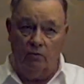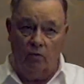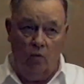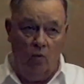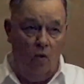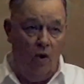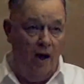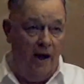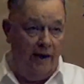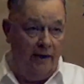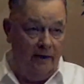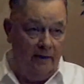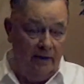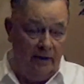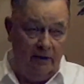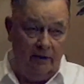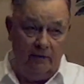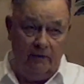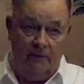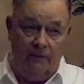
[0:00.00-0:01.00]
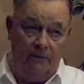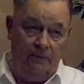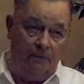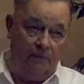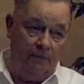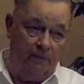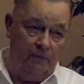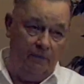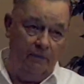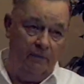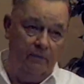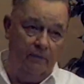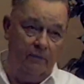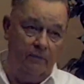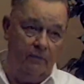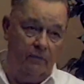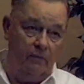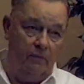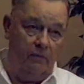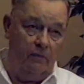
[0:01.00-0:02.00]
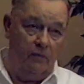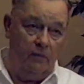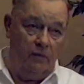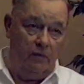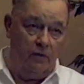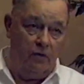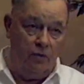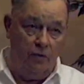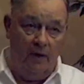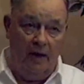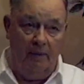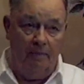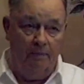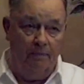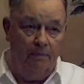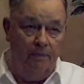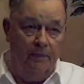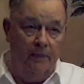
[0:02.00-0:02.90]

winding trip.